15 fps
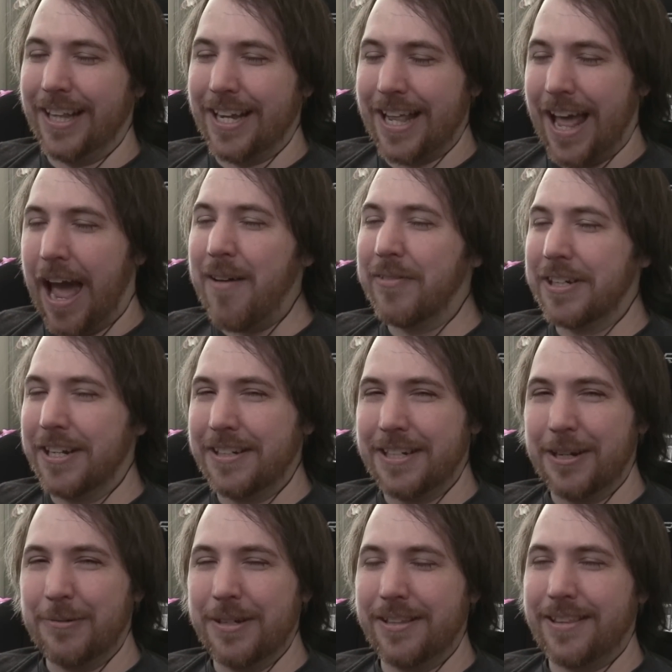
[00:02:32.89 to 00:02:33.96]
like having to
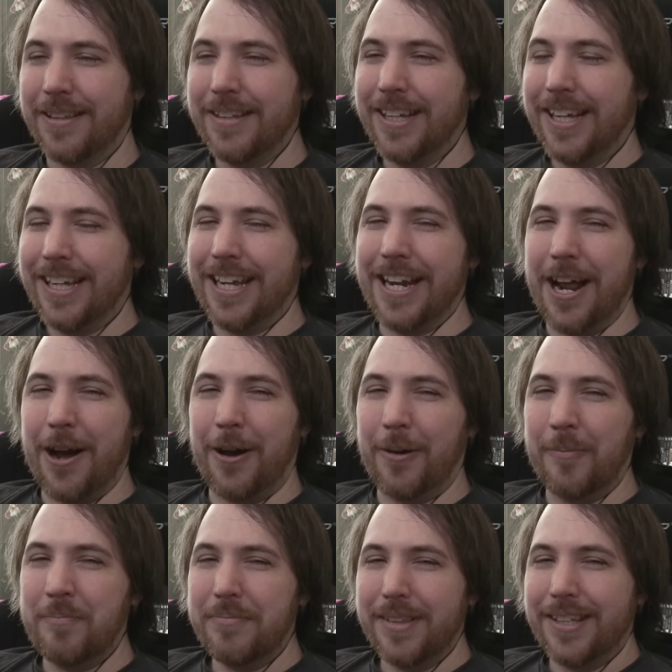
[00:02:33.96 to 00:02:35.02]
do with, you
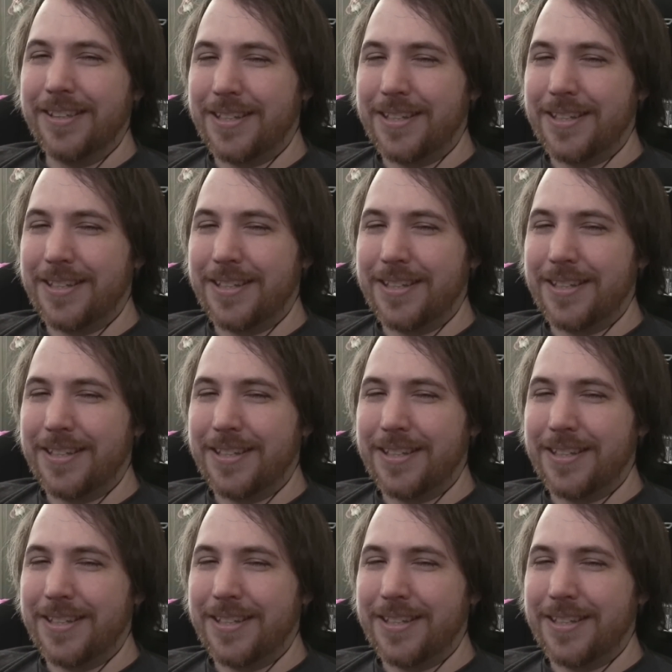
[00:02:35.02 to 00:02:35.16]
know,